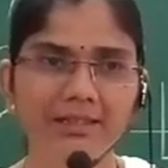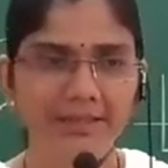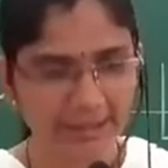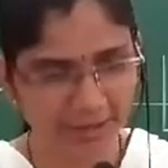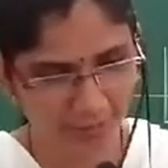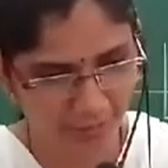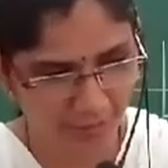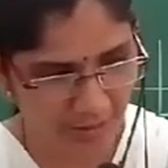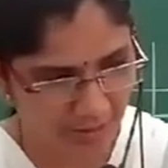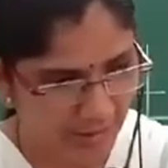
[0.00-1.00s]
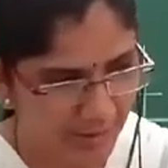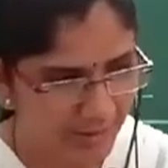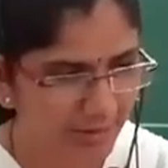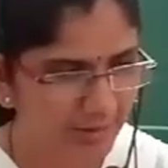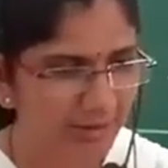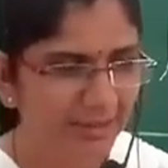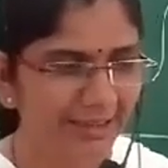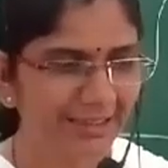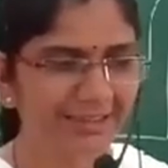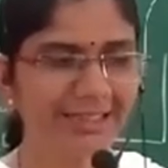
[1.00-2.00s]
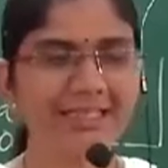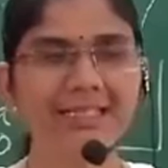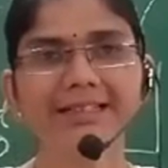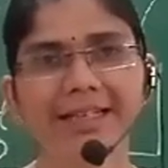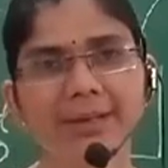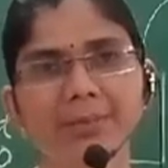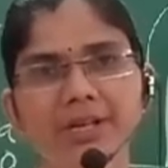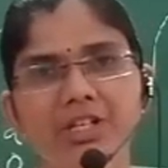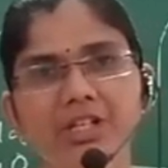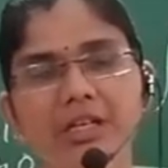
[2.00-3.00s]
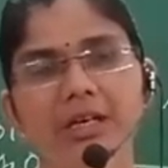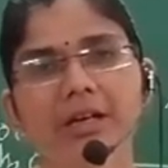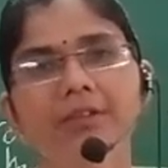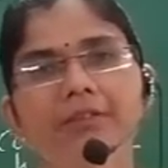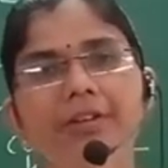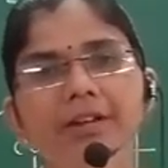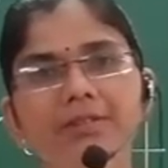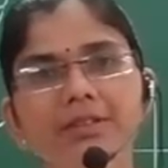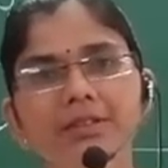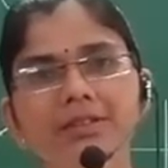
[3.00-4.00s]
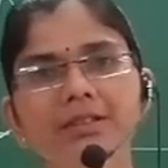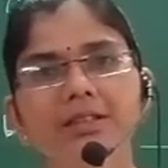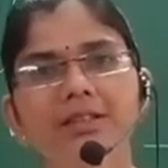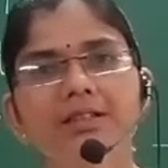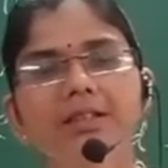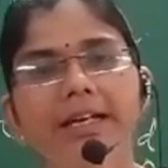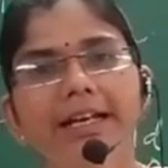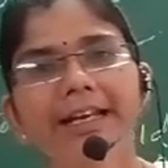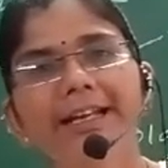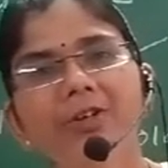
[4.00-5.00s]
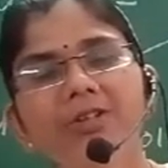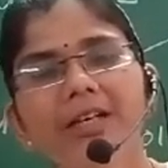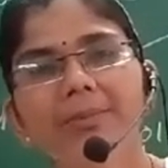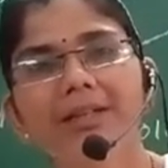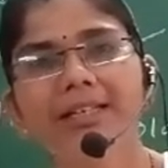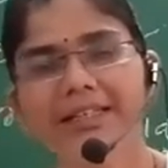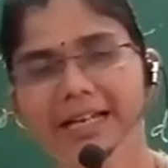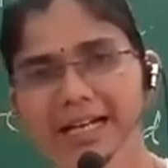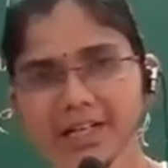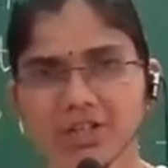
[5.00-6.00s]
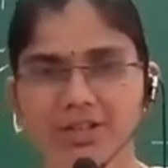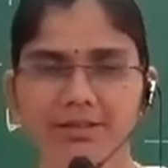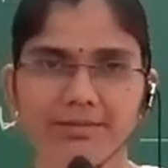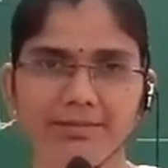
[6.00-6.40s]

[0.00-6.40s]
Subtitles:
therefore the increasing temperature favors the endothermic reaction.